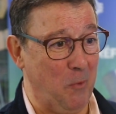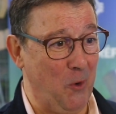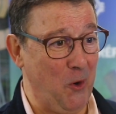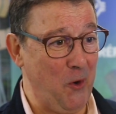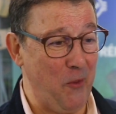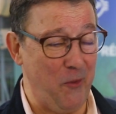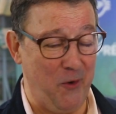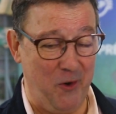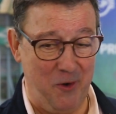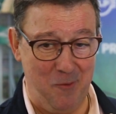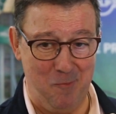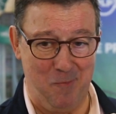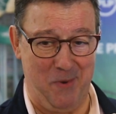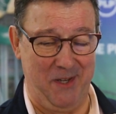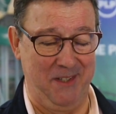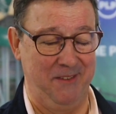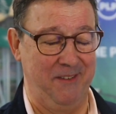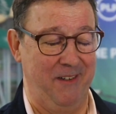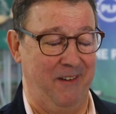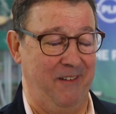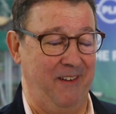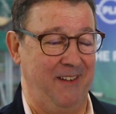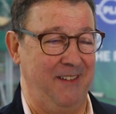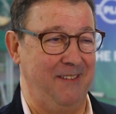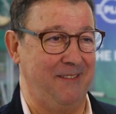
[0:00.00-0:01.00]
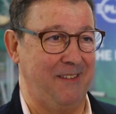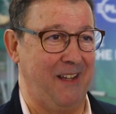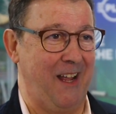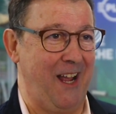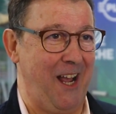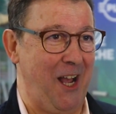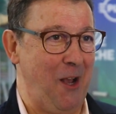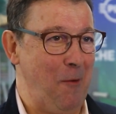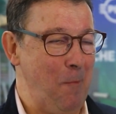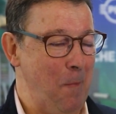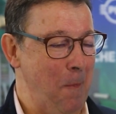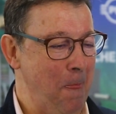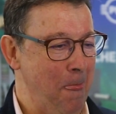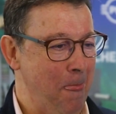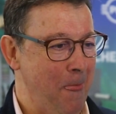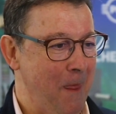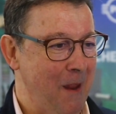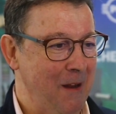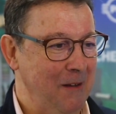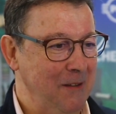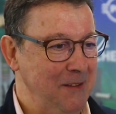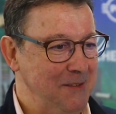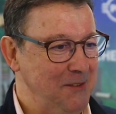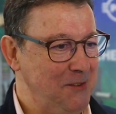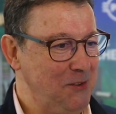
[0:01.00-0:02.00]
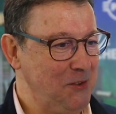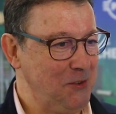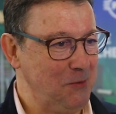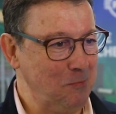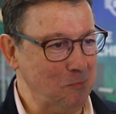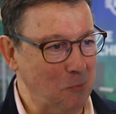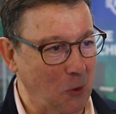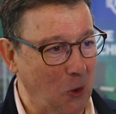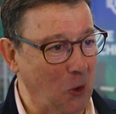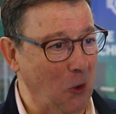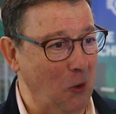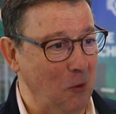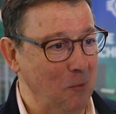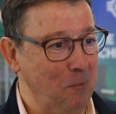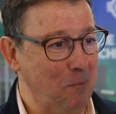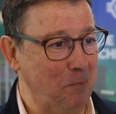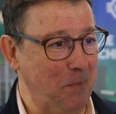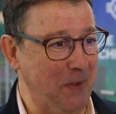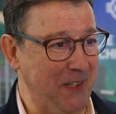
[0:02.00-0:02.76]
border, but there is a small